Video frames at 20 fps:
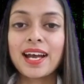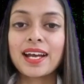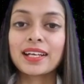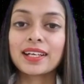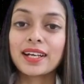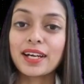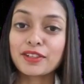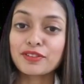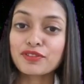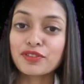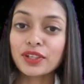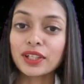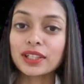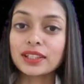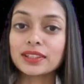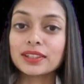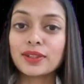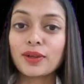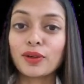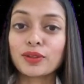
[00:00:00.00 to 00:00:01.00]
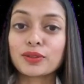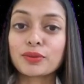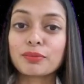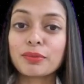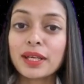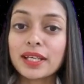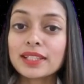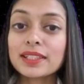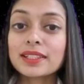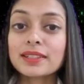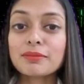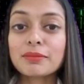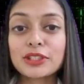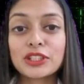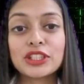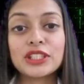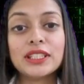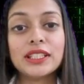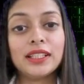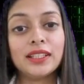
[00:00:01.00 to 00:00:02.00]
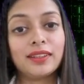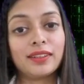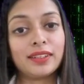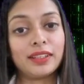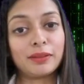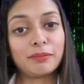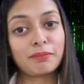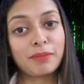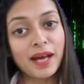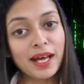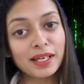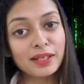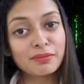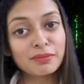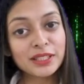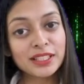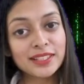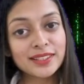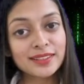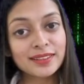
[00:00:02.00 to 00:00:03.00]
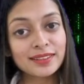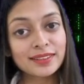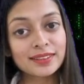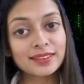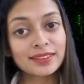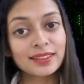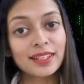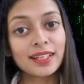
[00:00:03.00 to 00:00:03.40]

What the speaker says: Configure the automated machine learning parameters